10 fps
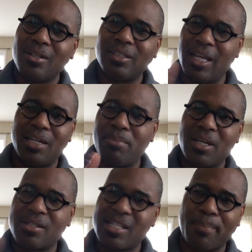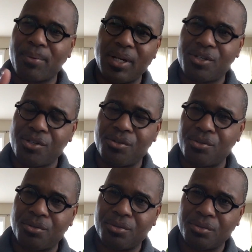the enemy to separate
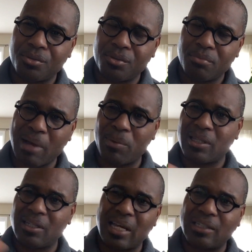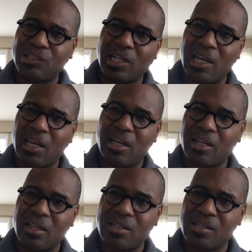you by whether or not your hair
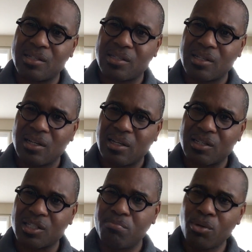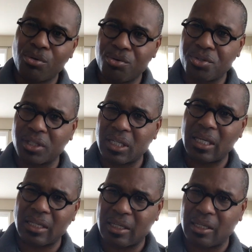is smooth or
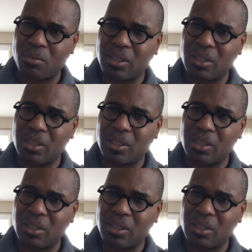kinky,